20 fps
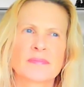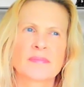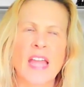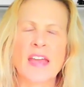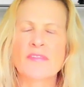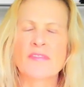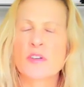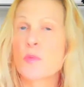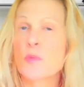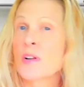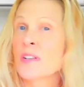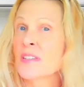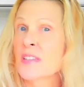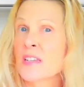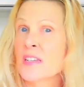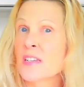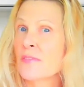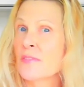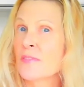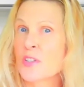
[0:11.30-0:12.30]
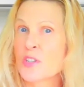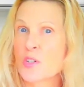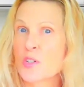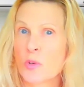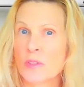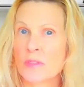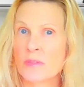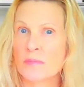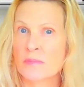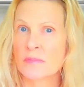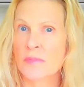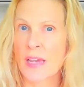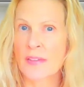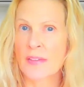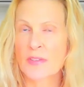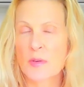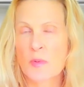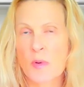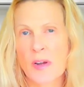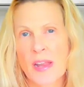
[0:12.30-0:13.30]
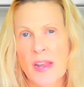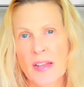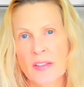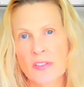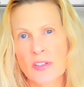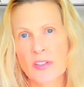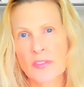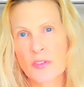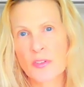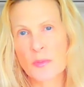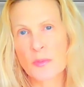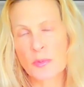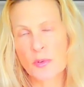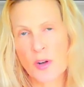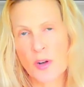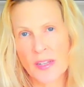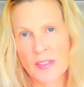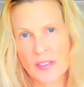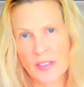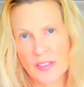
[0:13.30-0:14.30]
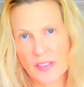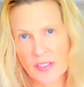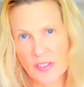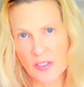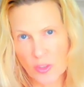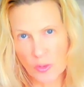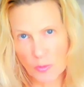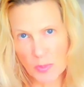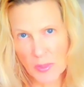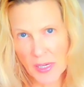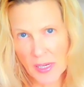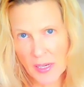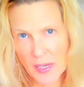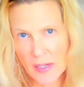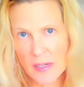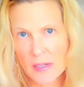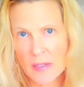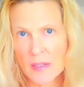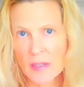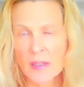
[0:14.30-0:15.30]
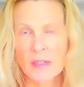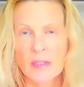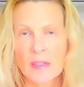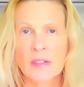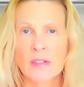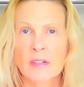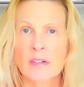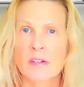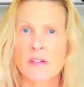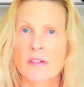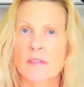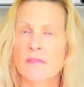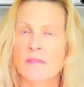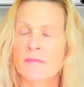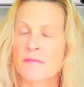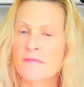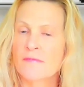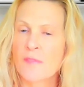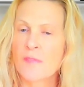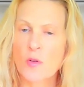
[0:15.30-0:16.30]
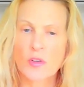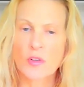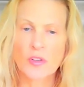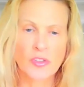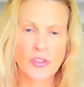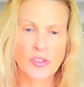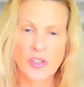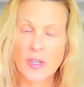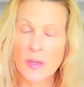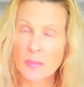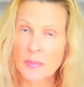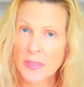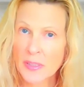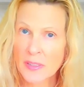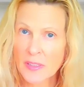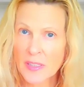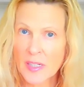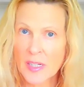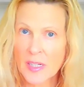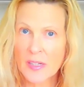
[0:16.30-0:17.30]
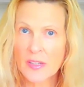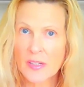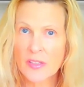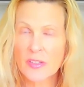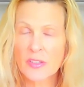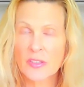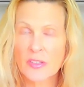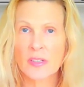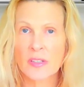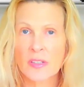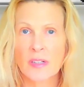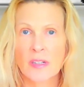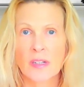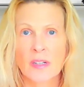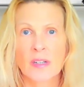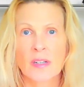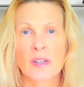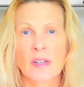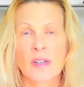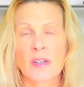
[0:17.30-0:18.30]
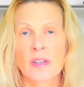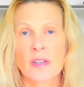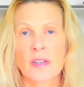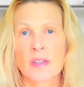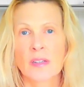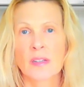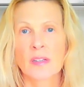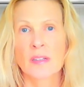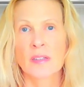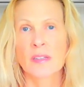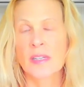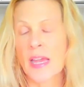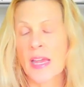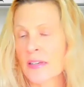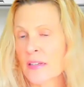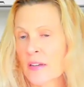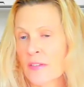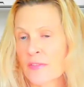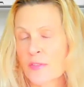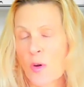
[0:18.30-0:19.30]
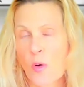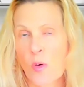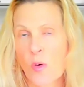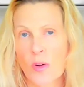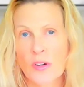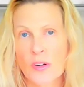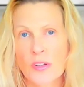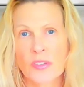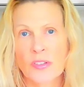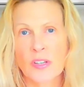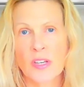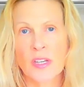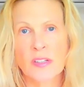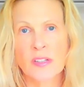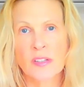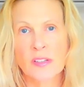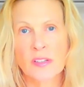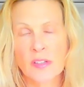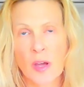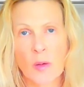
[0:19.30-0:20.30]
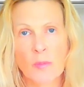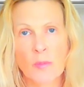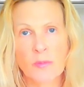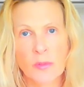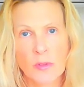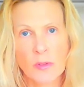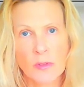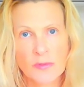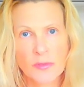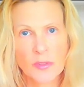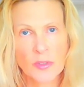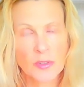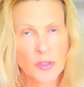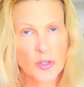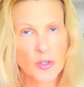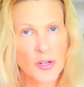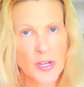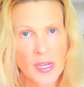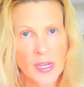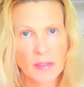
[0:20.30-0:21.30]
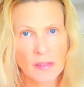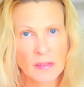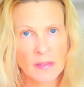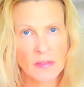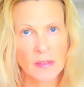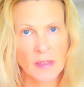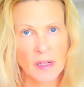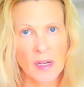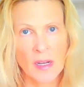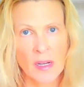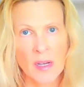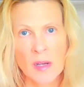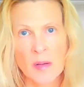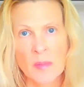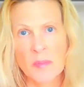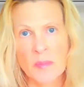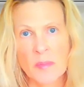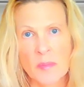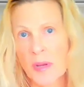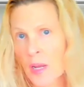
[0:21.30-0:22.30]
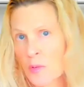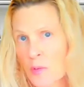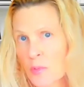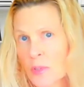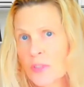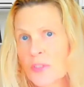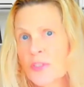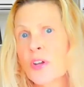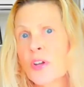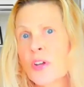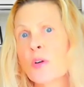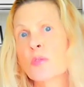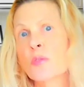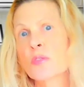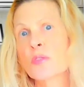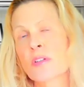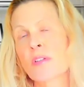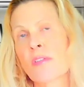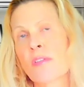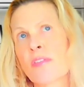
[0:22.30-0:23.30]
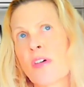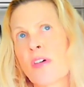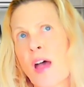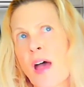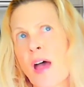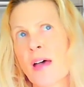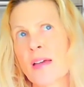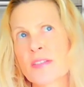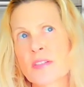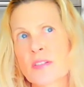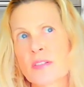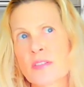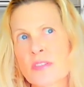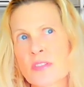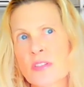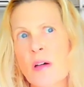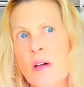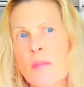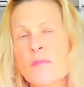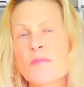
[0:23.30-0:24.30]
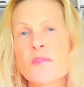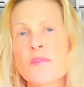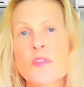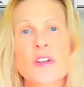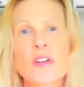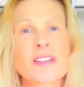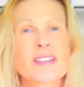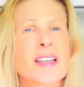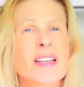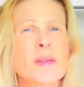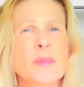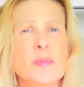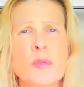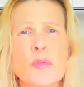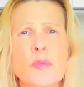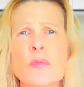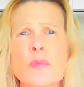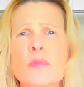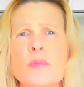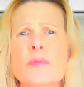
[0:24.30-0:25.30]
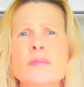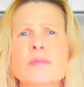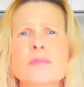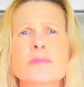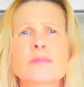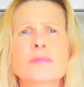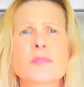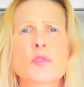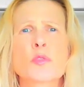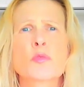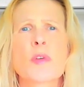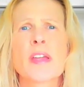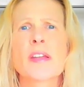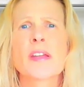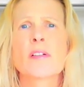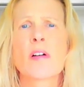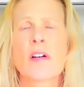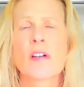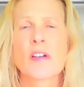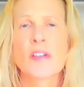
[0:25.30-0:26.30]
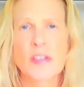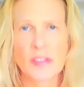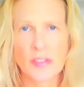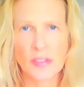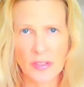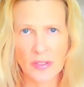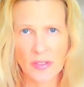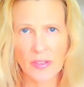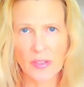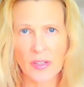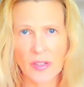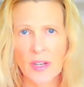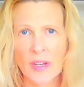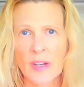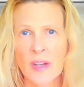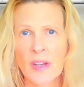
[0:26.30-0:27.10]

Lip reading: everyone's individual. Everyone has different processing speed, focusing abilities. Yet, of course, it is helpful for learning. But I will note that some, for example, great artists